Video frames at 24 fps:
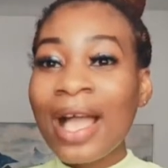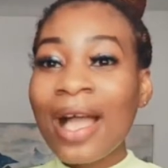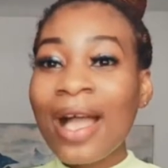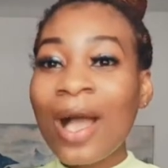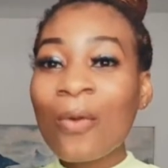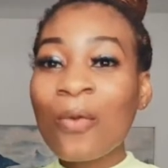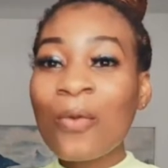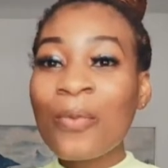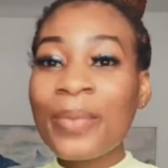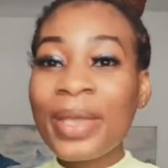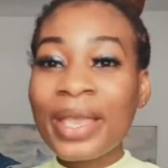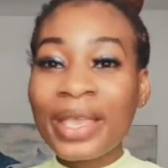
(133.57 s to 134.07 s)
I
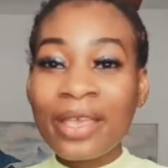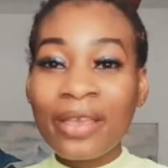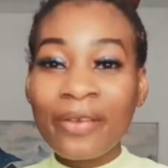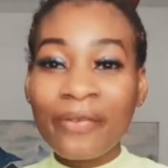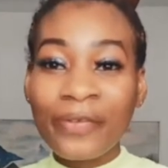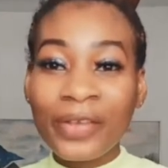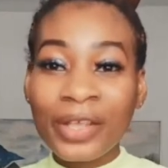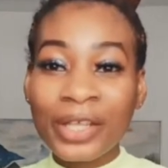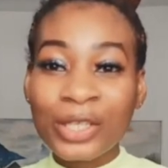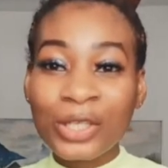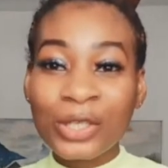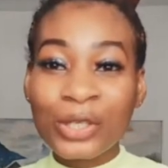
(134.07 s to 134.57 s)
will make a
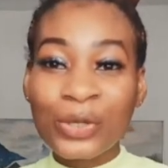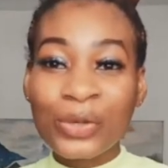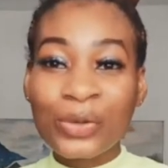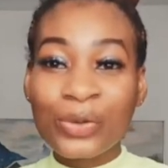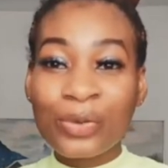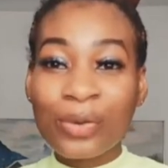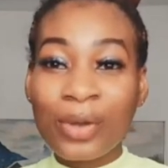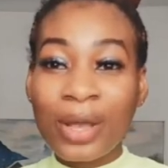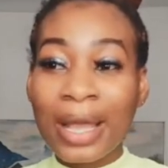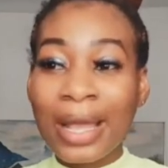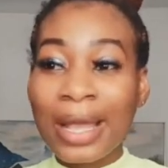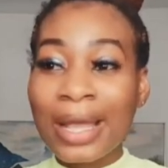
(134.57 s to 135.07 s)

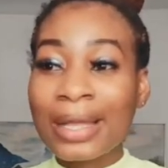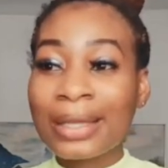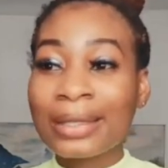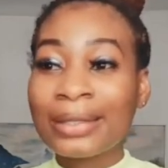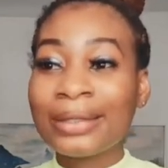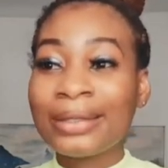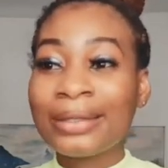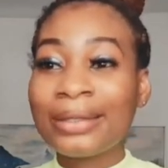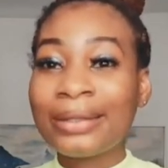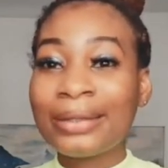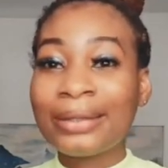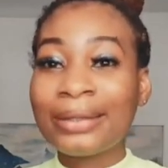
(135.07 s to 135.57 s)
video
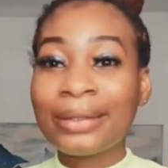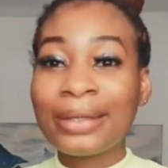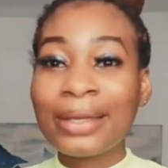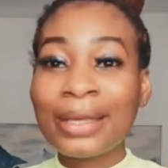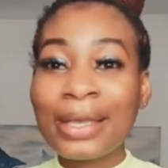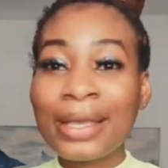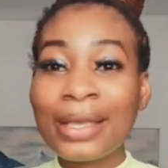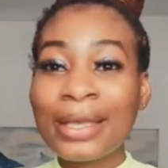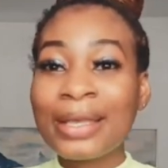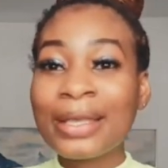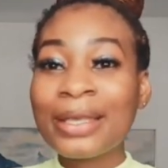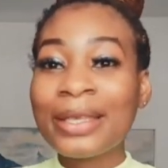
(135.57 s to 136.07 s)
and
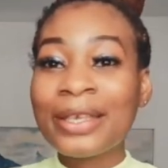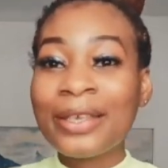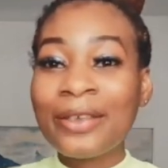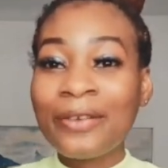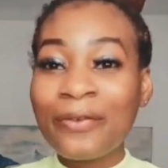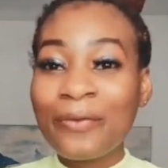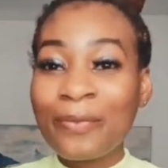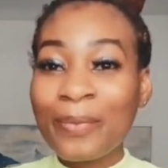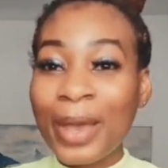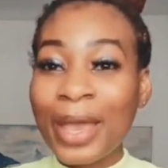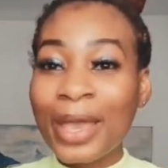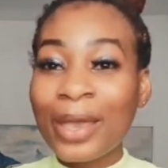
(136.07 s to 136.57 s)

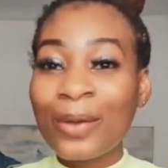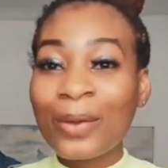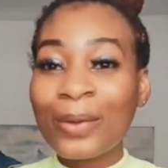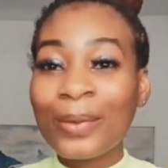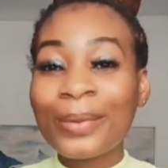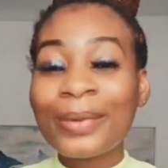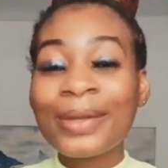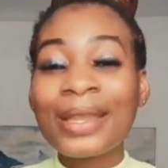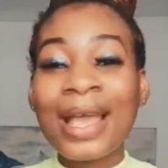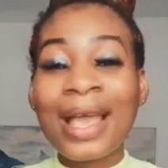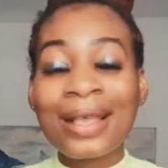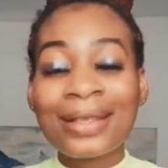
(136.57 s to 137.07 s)
give my
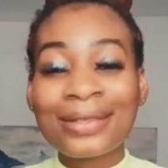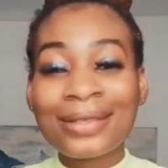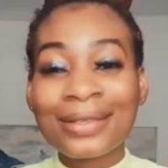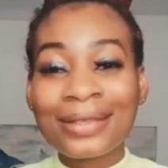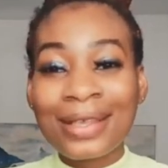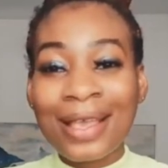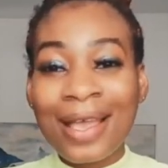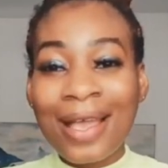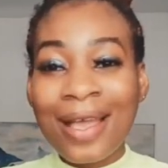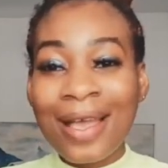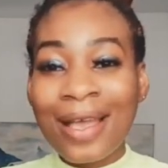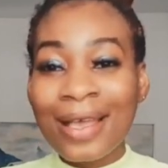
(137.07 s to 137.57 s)
own
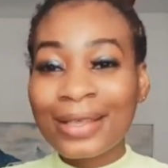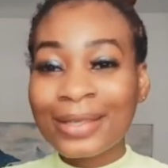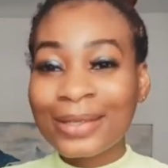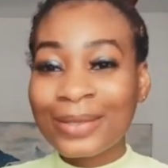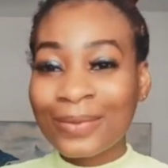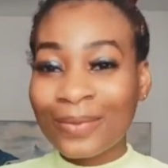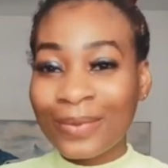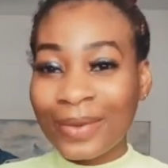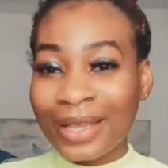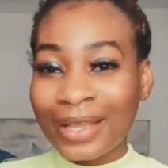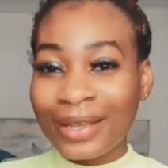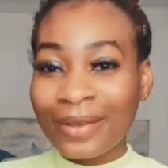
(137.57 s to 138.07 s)
answer as
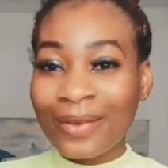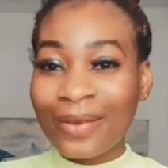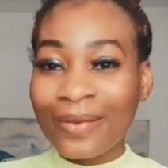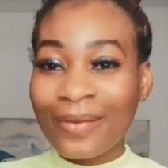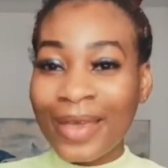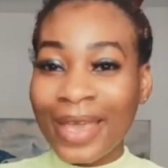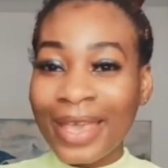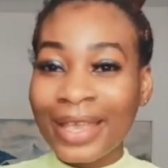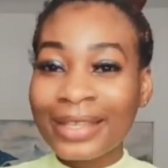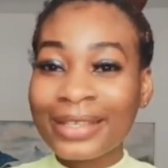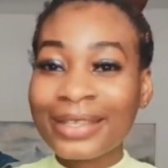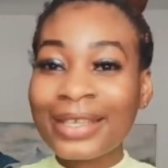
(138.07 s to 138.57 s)
well,
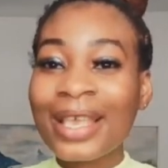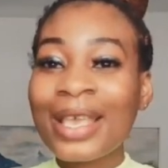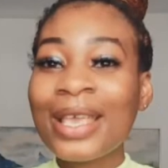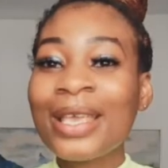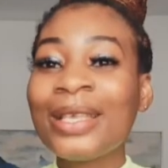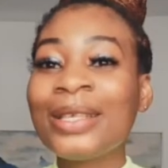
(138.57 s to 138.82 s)
alright?